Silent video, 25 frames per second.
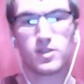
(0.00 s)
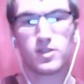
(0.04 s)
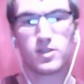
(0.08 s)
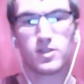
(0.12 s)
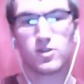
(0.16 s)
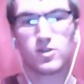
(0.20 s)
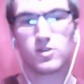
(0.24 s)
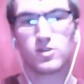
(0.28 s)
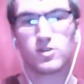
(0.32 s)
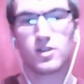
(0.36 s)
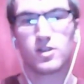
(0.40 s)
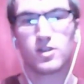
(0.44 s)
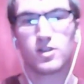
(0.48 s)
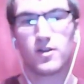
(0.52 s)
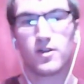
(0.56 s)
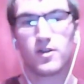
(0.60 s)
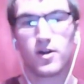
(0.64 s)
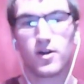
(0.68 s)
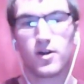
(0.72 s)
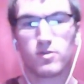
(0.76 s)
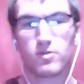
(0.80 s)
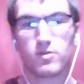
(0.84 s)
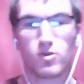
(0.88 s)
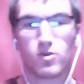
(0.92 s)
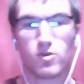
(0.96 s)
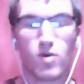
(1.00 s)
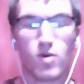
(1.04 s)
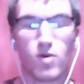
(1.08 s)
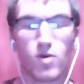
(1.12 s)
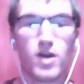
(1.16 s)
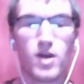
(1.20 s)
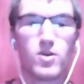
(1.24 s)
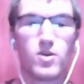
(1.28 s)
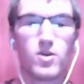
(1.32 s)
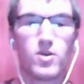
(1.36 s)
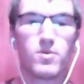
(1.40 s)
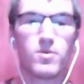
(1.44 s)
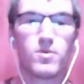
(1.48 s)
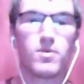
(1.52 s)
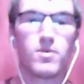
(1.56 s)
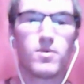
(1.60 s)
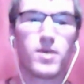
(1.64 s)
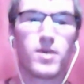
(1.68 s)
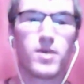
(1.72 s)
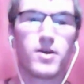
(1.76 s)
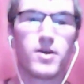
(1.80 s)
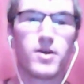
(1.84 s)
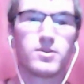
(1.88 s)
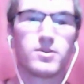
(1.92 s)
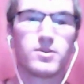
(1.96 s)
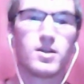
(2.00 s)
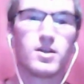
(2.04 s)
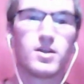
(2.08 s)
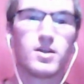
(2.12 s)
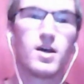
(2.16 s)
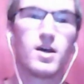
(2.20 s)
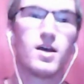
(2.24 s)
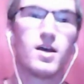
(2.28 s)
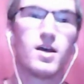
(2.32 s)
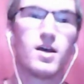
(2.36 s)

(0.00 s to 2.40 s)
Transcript: as I touched on there was quite a number of players